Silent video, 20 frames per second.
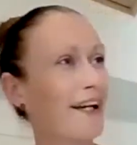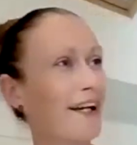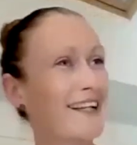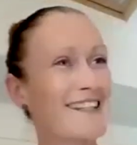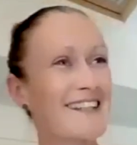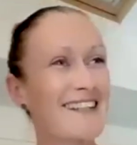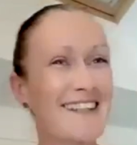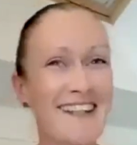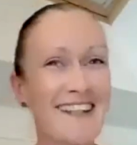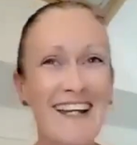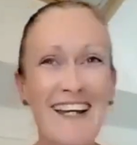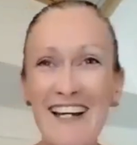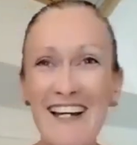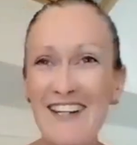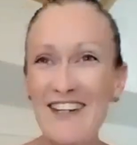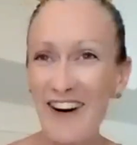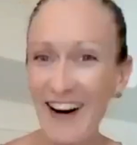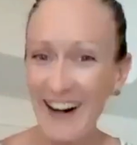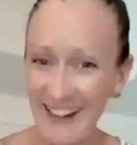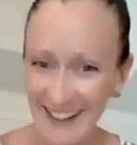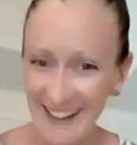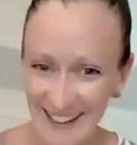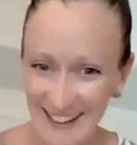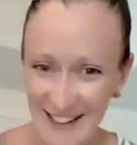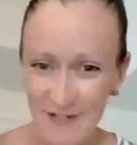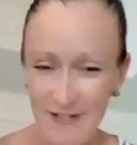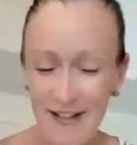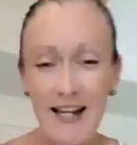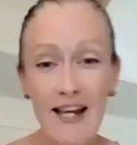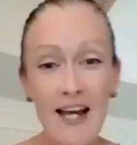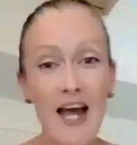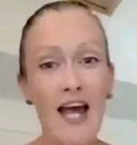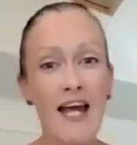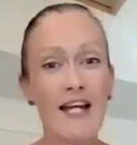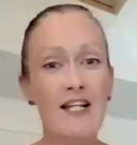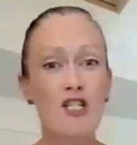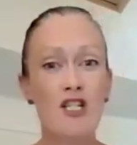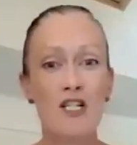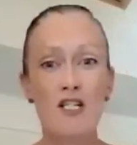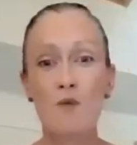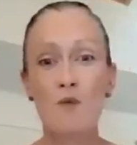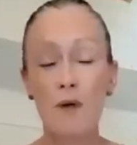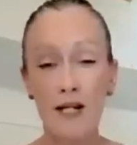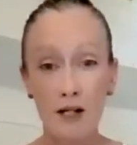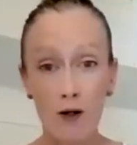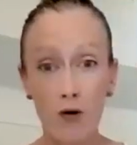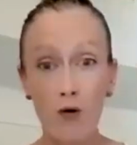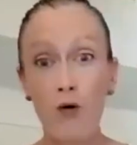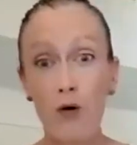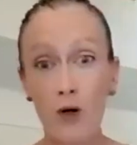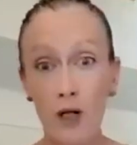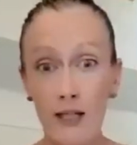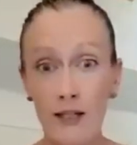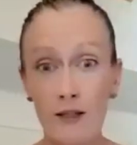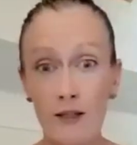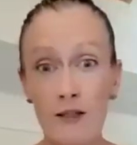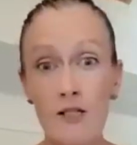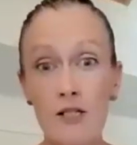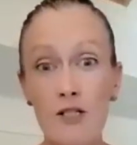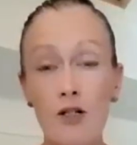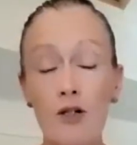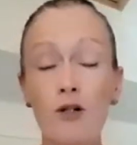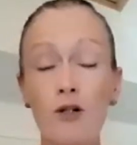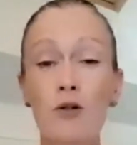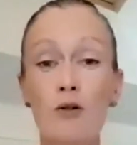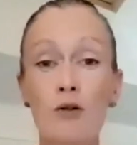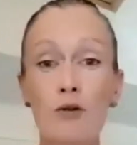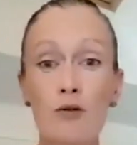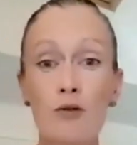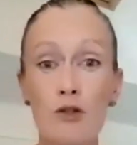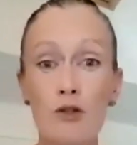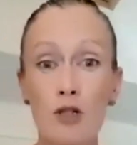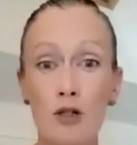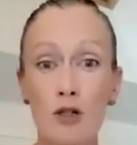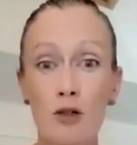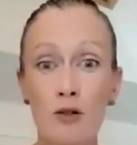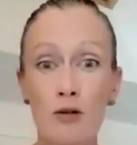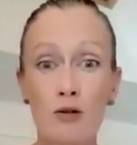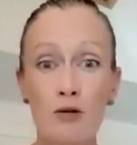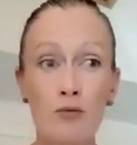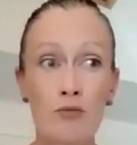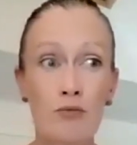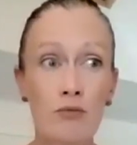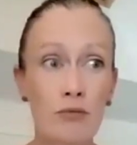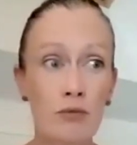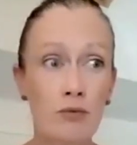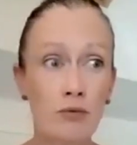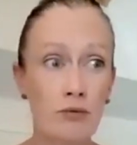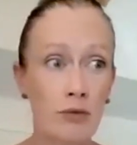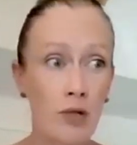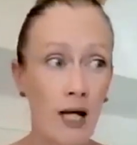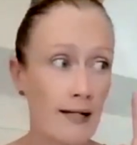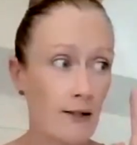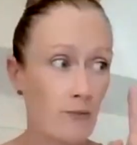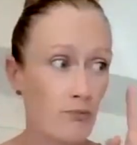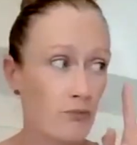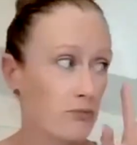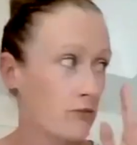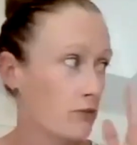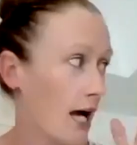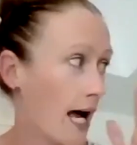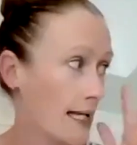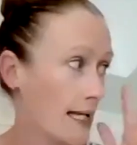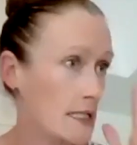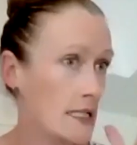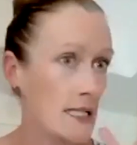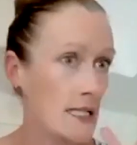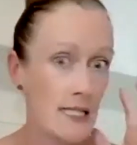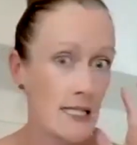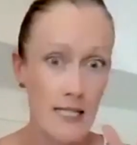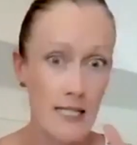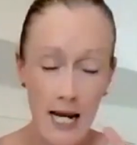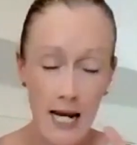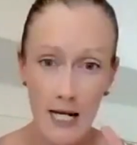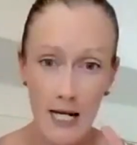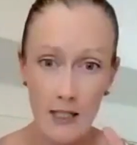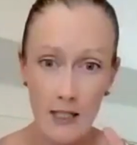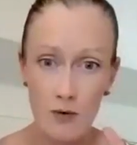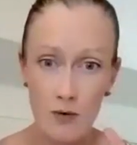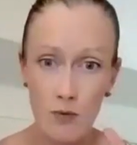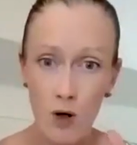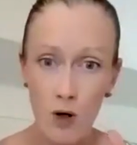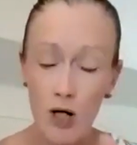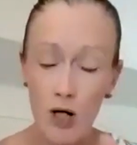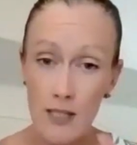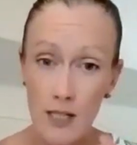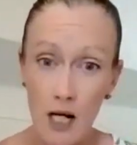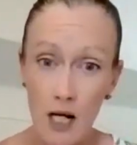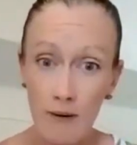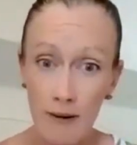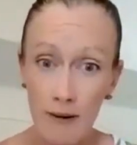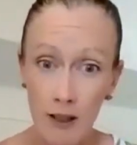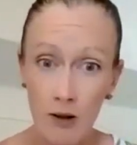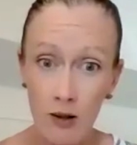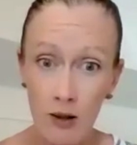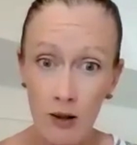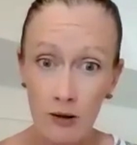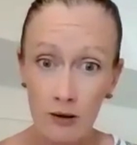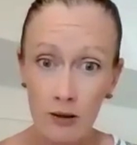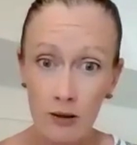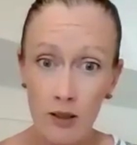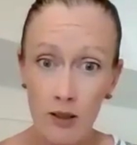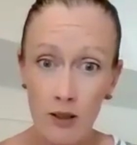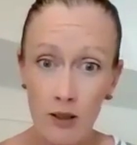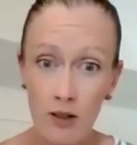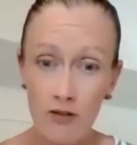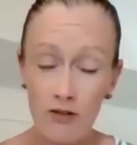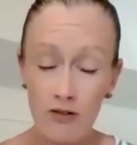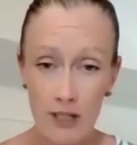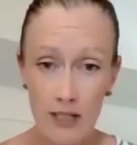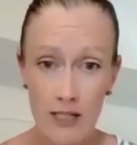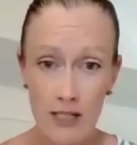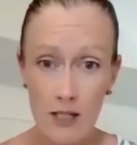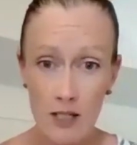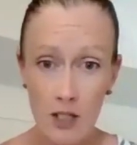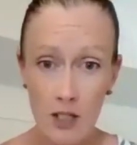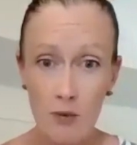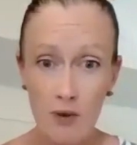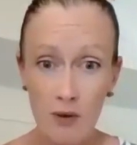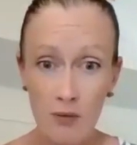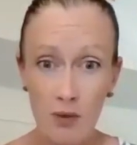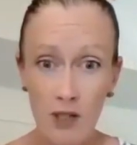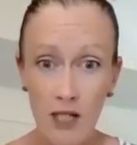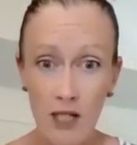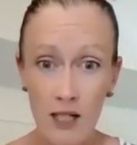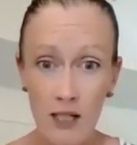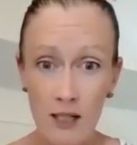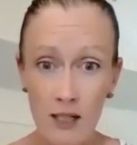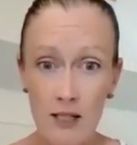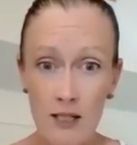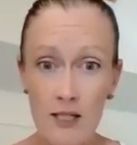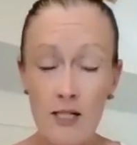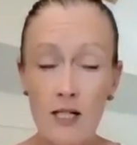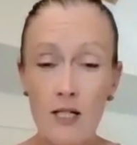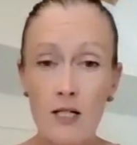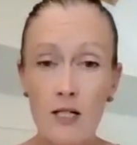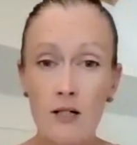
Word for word: bit naive and just went all in to to like understand what is going on for us as human beings